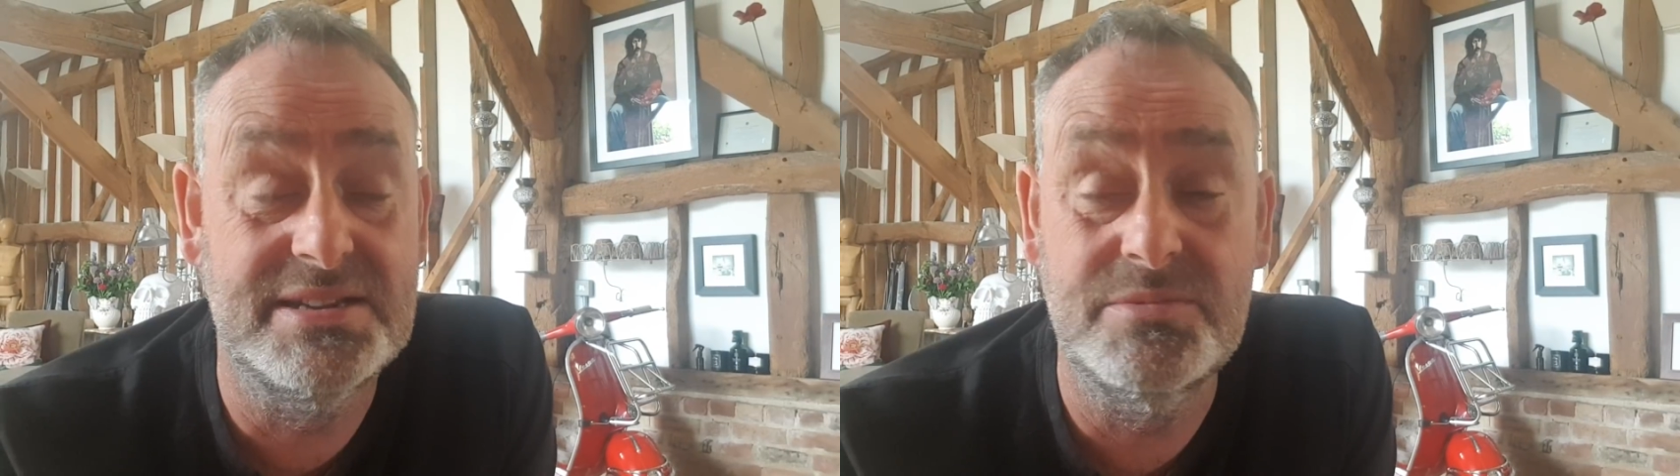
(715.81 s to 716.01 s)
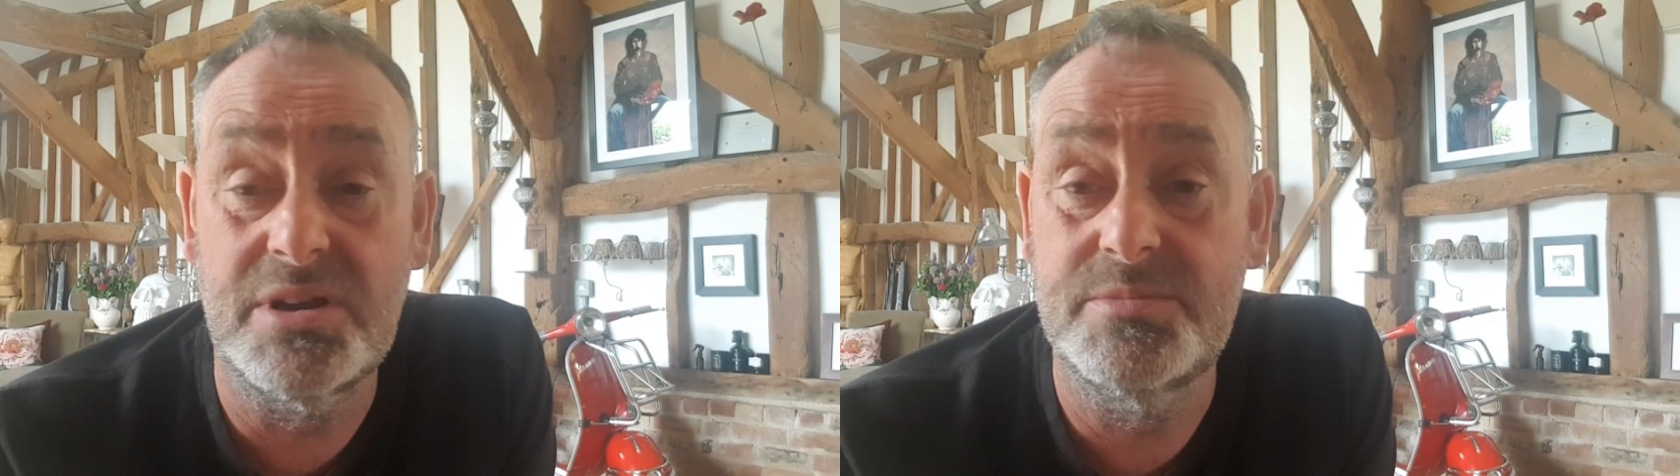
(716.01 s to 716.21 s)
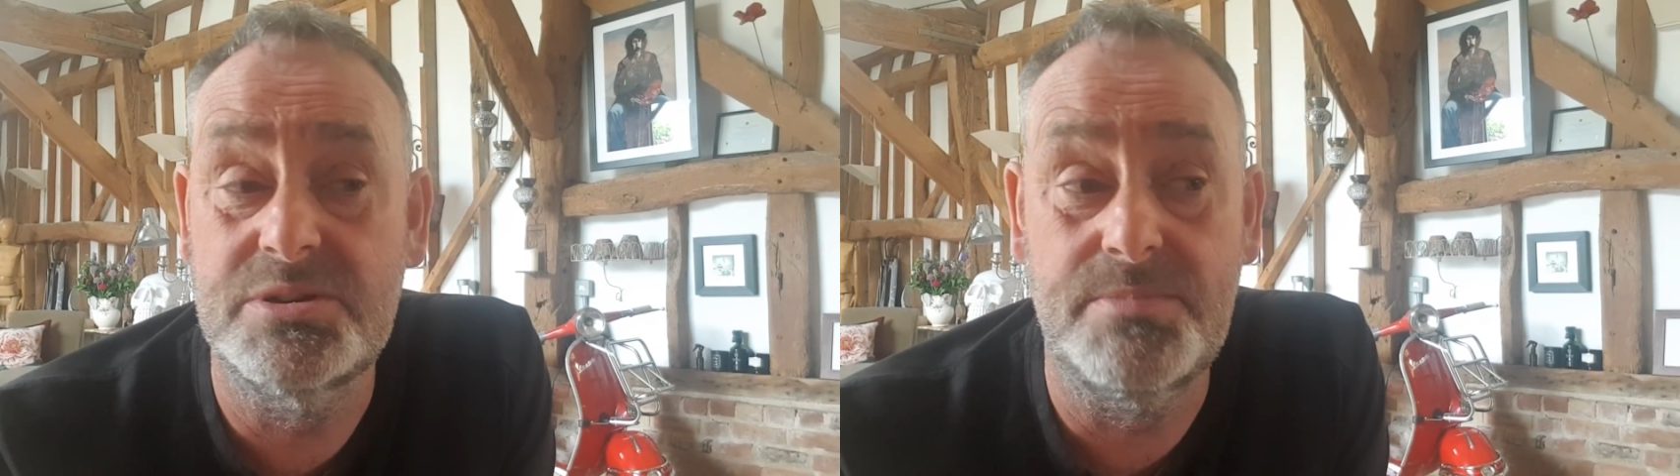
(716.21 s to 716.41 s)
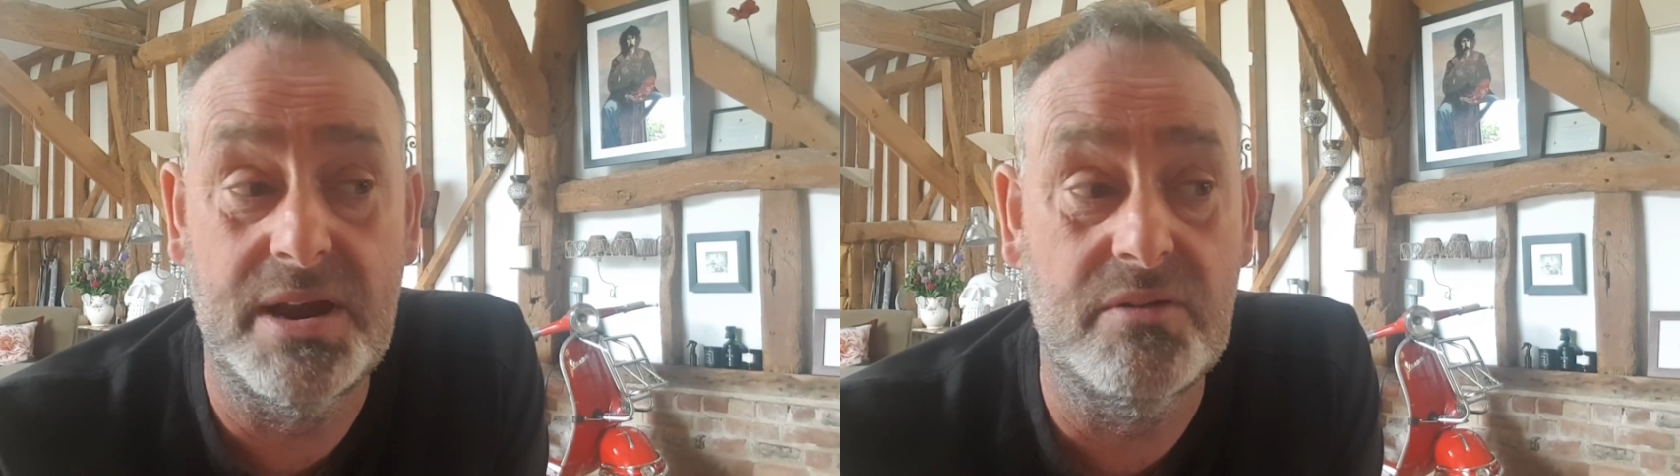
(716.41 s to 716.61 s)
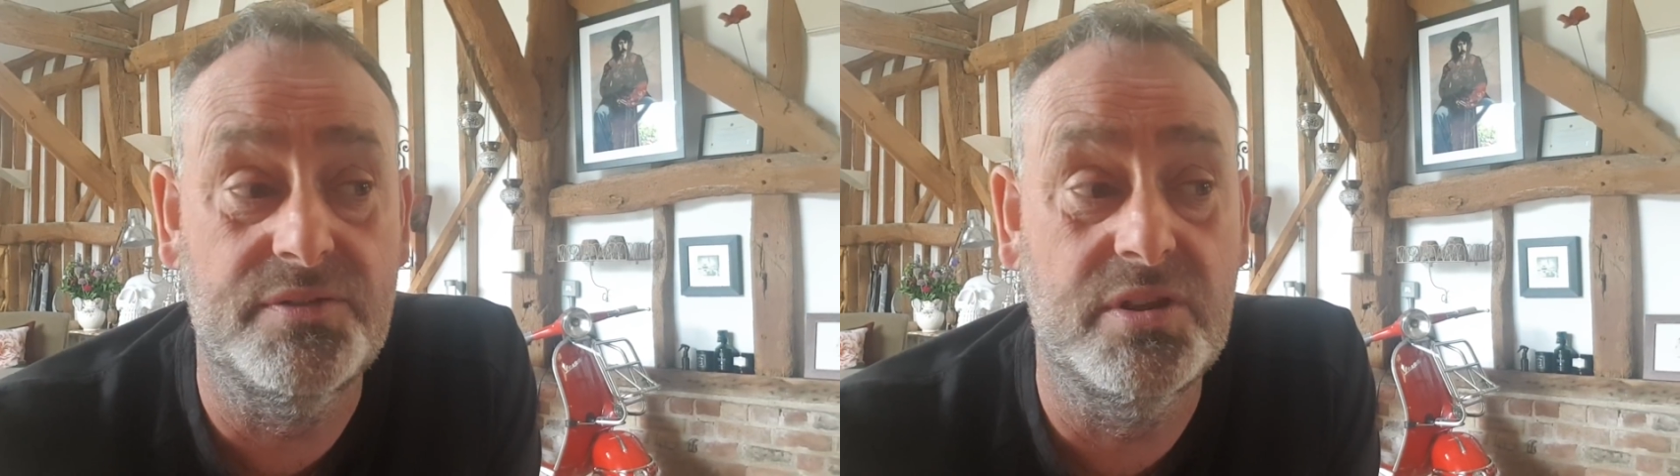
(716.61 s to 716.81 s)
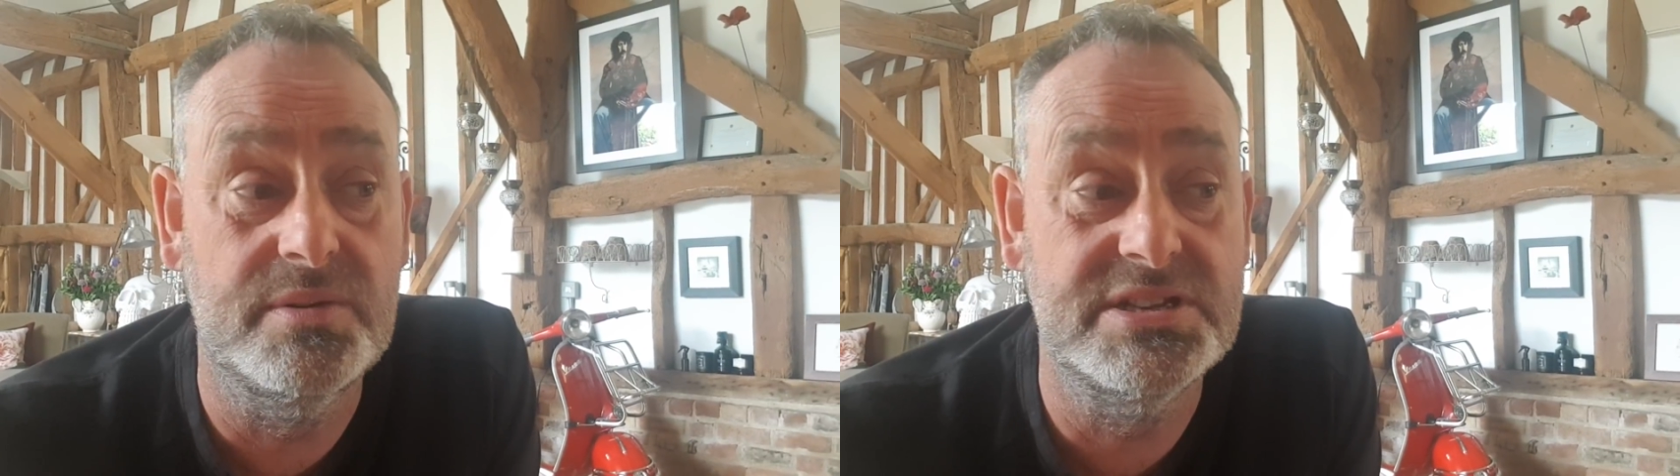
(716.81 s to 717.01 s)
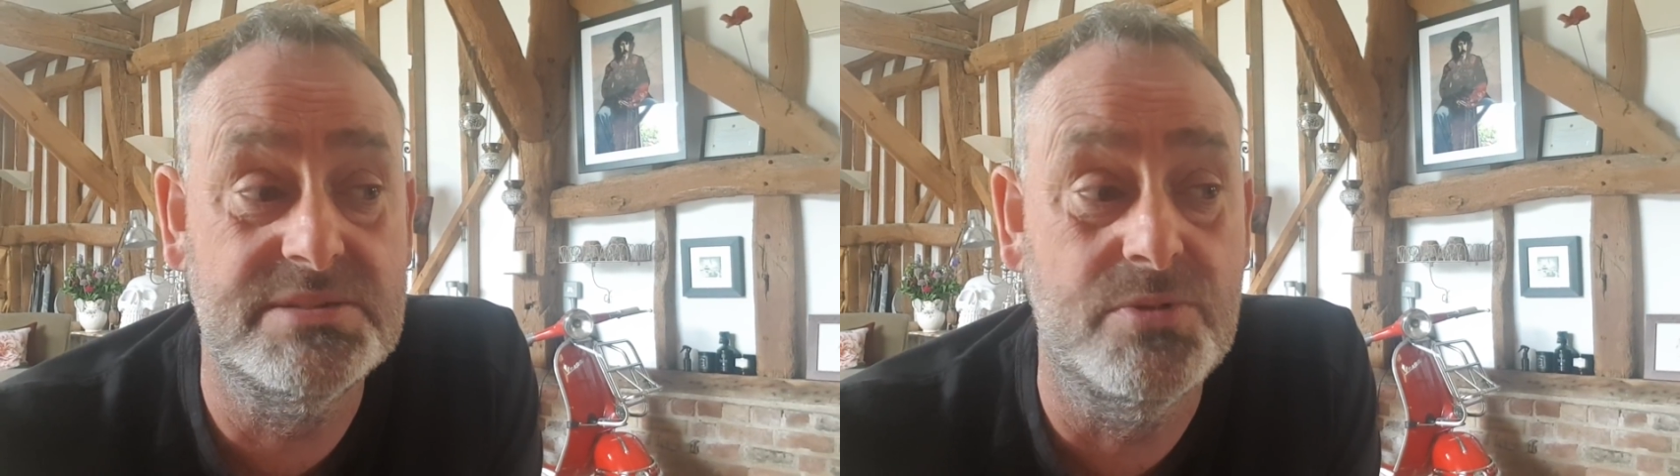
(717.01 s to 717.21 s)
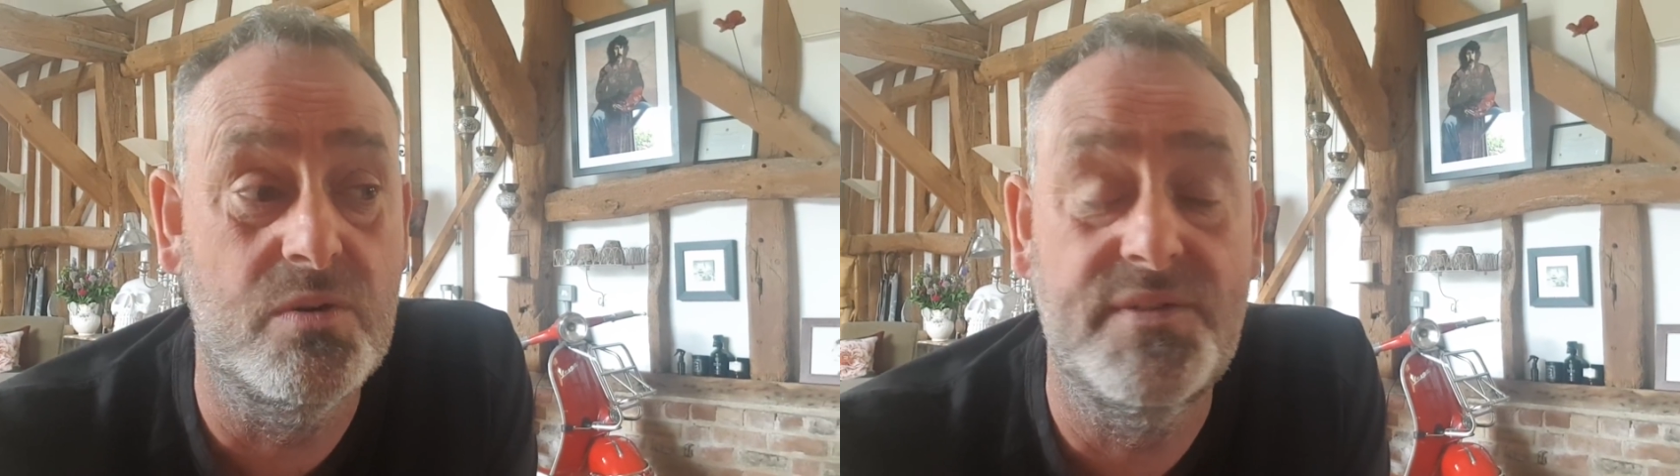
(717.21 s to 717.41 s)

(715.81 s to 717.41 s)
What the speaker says: sometimes you're better off doing small